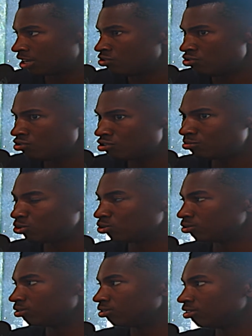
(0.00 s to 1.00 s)
Like
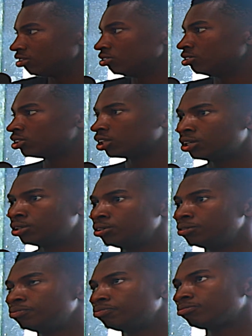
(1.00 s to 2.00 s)
normal.
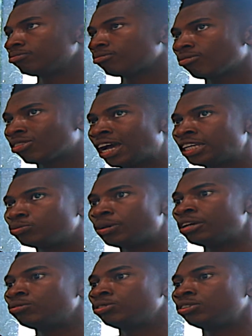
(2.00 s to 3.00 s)
So that's
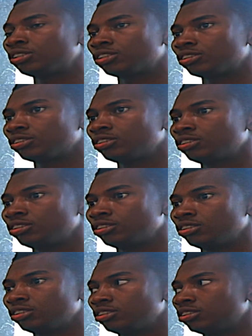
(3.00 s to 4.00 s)
when I was
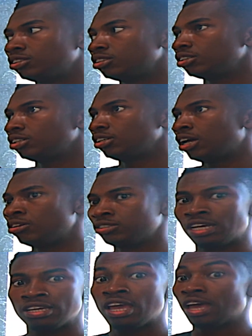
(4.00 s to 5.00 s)

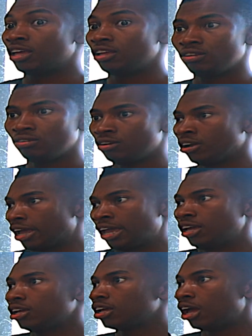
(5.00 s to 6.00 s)
like, yeah,
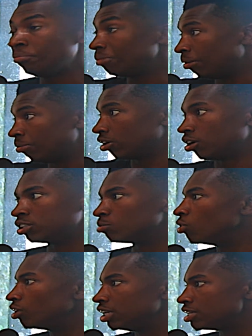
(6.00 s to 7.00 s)
okay, I'm to go to
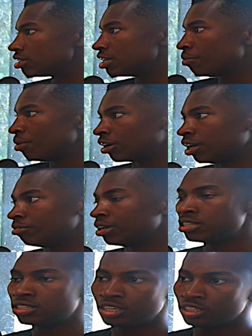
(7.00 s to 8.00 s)
more of these networking
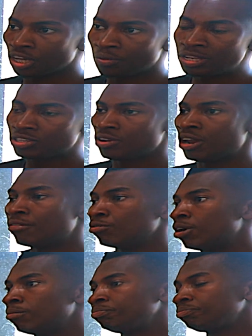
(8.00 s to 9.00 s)
events. So I went to another
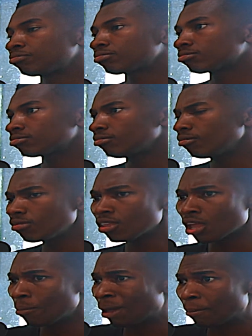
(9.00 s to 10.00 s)
one,
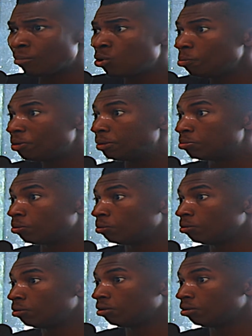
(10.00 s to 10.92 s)
met more people.